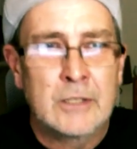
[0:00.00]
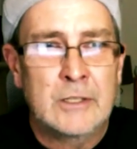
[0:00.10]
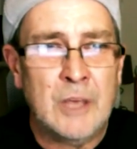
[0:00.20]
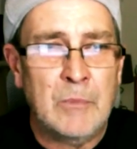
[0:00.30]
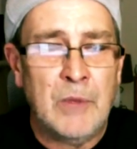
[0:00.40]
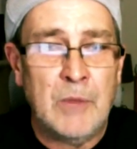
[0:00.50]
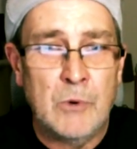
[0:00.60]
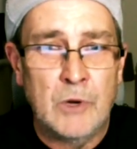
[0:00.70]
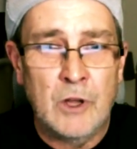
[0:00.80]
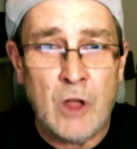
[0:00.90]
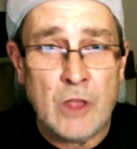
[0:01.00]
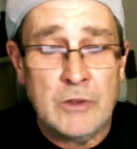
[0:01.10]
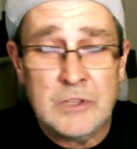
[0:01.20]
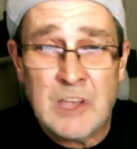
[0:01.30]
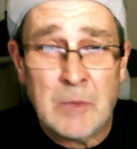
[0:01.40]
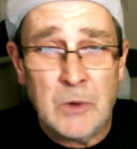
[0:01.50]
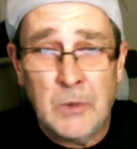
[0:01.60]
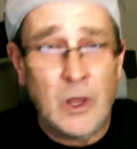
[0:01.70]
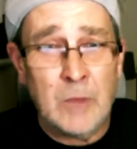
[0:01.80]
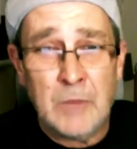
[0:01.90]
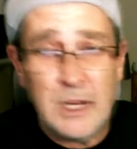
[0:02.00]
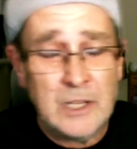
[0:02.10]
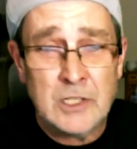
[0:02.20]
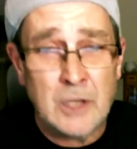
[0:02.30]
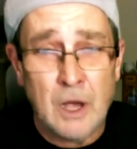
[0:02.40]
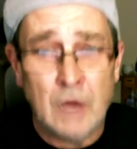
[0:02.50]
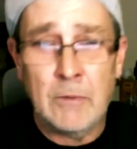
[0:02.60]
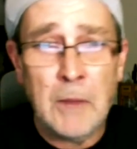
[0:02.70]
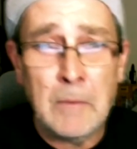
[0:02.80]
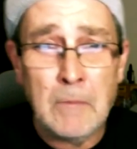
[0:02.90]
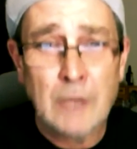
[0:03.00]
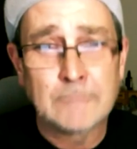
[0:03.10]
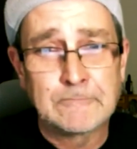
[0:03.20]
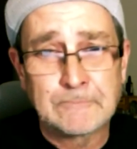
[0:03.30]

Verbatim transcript: some people yeah. like you and some people like me that just can't remember.